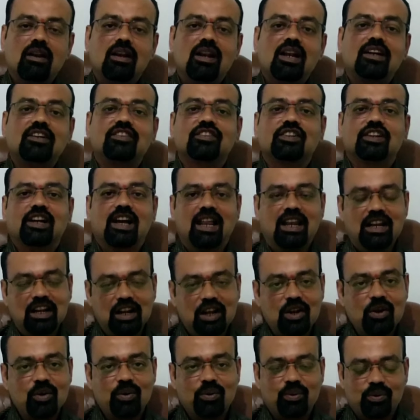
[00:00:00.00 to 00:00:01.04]
let's
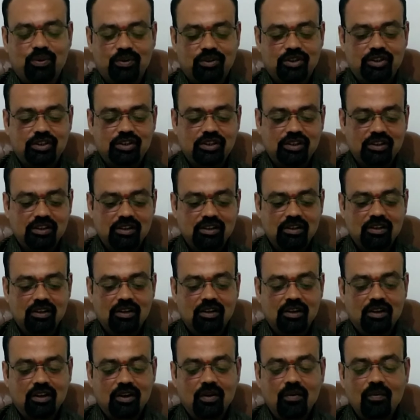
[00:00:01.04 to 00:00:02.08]
conclude
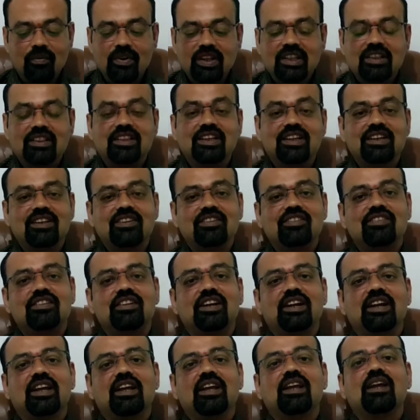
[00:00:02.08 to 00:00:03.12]
with these
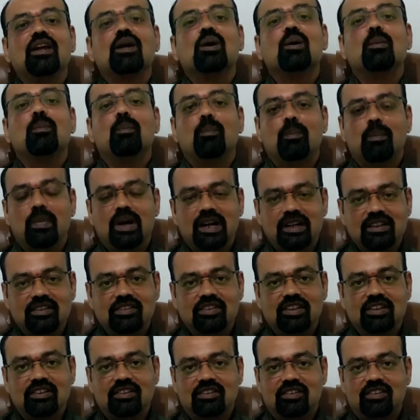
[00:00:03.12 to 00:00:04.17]
3
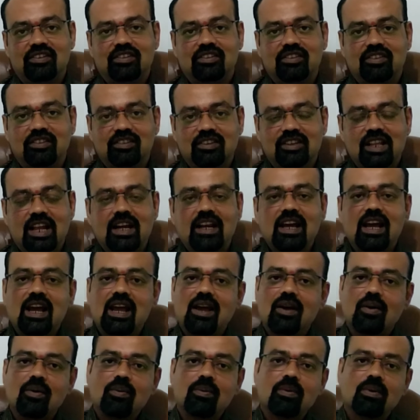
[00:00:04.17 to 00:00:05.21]
medicines that I
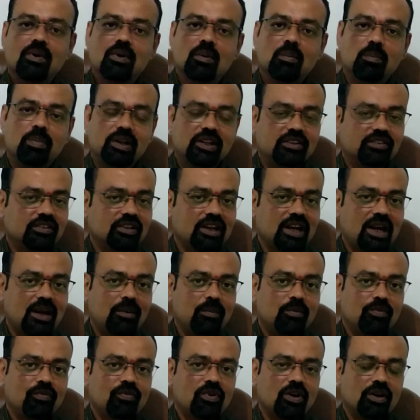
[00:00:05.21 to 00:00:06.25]
have
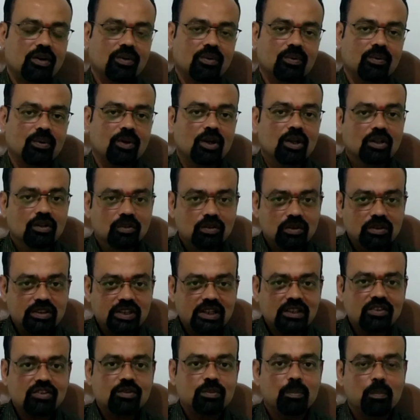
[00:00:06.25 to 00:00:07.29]
prescribed for you. So
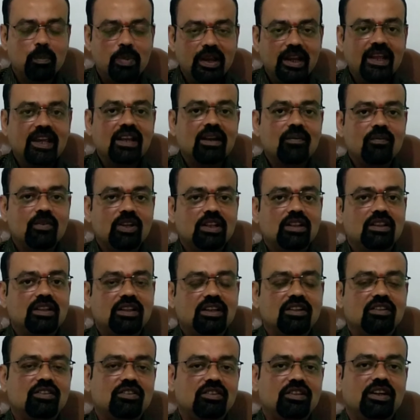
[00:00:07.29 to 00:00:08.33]
just begin with
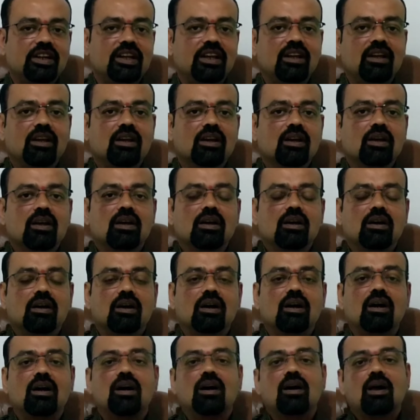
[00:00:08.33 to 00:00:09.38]
these 3
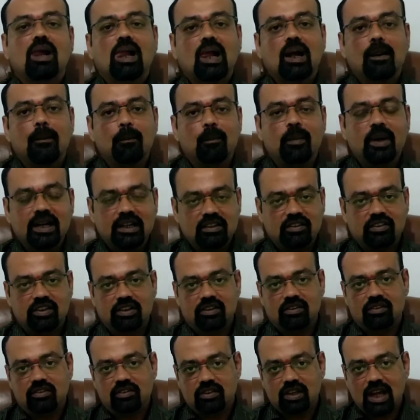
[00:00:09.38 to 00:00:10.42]

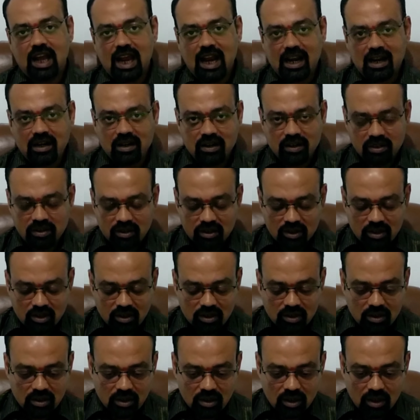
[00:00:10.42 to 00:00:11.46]
medicines, and
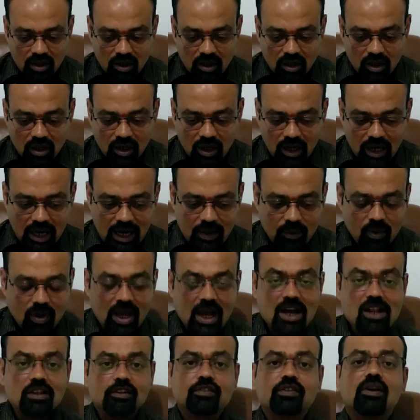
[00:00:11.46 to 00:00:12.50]
I would
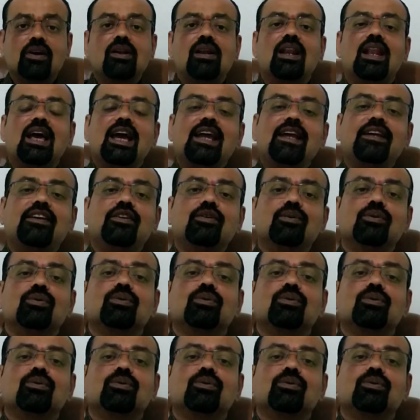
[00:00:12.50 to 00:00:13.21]
also like